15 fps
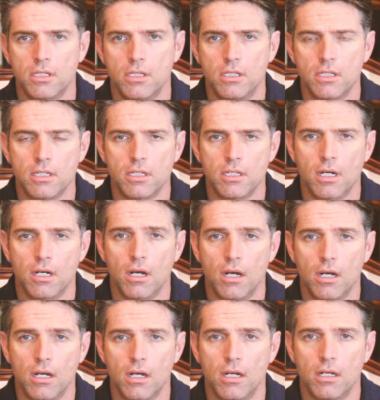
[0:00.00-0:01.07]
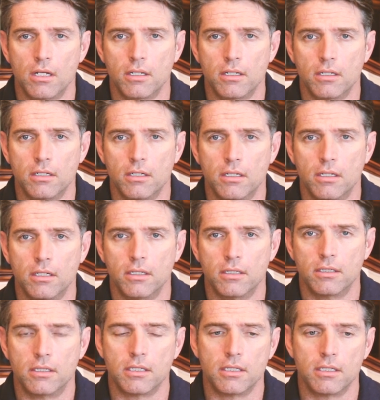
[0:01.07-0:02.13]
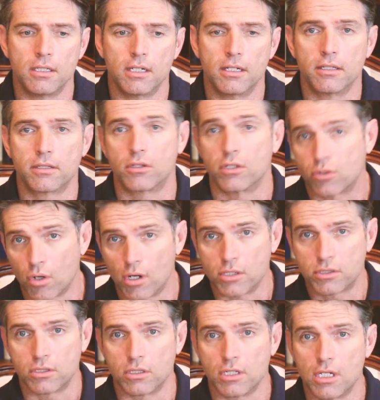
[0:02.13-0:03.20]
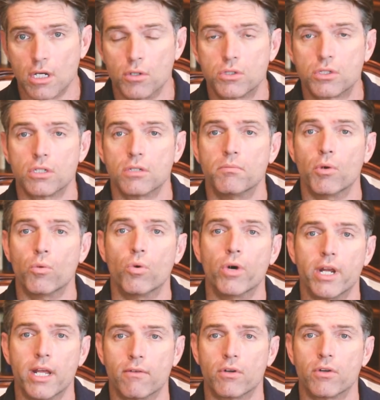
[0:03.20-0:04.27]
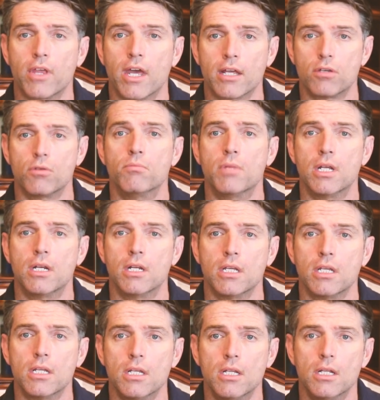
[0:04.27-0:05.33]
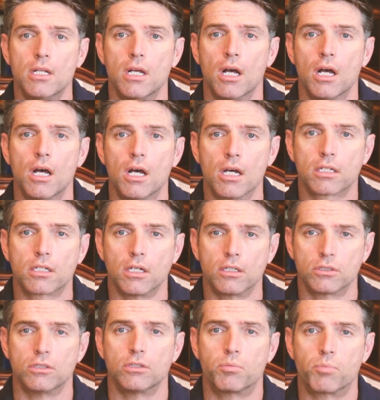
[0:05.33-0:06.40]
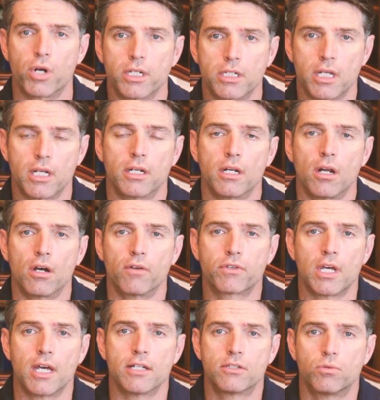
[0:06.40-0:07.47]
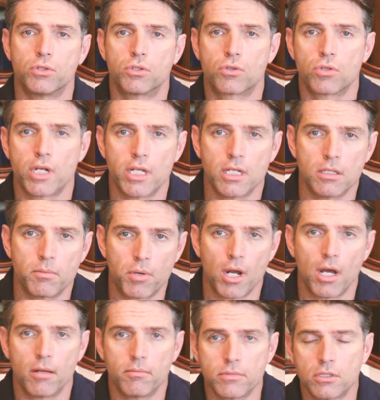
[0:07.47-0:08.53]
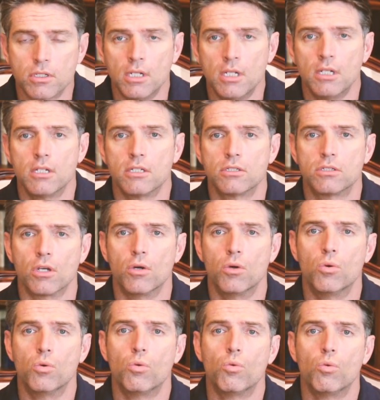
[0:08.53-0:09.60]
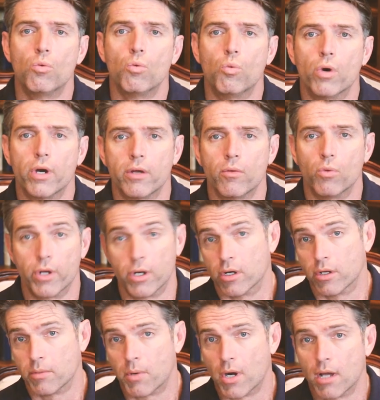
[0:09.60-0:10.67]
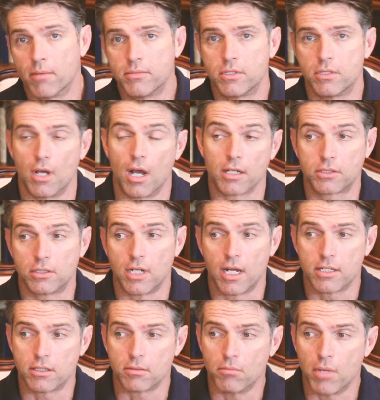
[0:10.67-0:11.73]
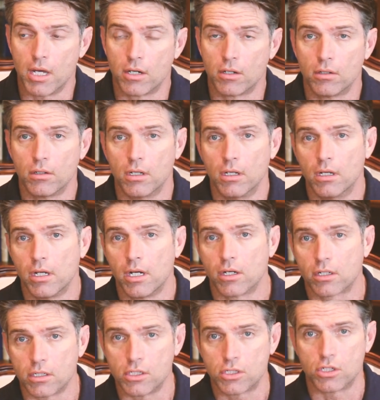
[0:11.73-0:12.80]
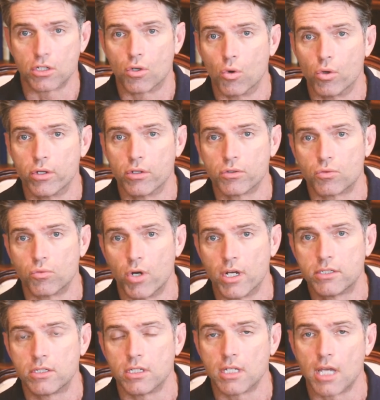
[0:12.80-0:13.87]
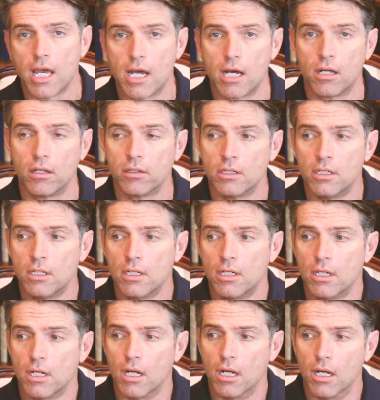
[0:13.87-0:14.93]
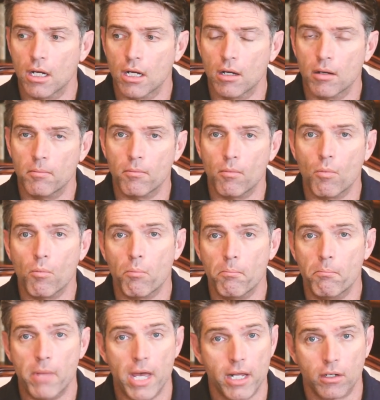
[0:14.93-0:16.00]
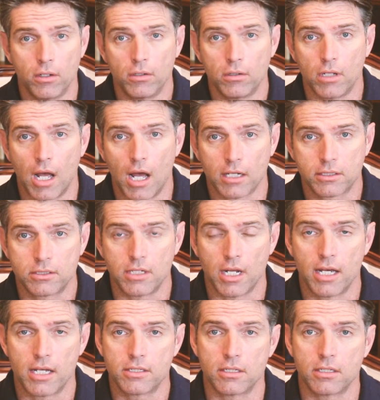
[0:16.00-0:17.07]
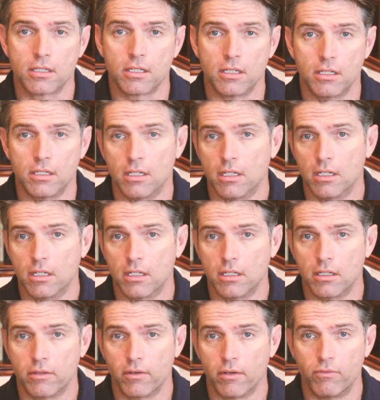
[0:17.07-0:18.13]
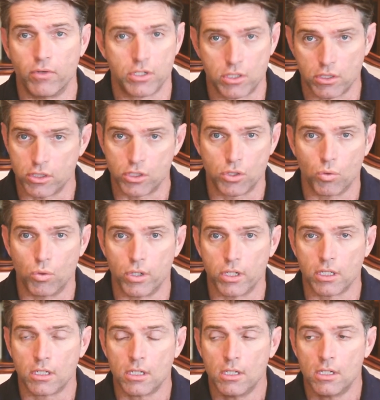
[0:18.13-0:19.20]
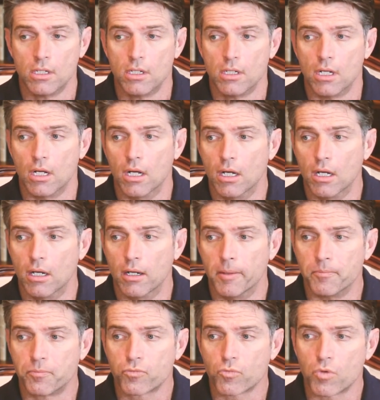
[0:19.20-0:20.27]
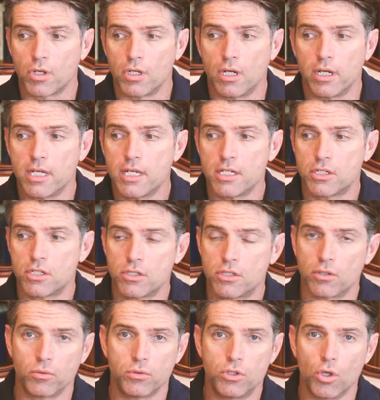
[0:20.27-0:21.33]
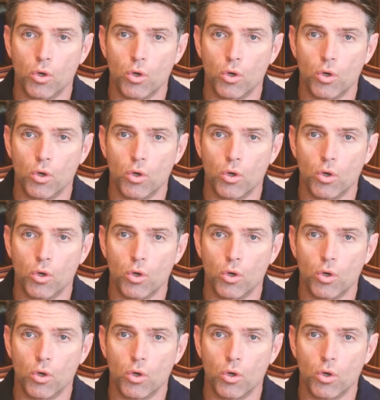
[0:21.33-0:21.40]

the uh, the uh, the crossing the ocean, but whatever, that humidity uh, caused it to break down and off gas, which created the problems. So what what are the problems? Oxidizing metal, uh, air conditioning coils rusting out, um, metal oxidizing and uh, eventually shorting, um, hinges on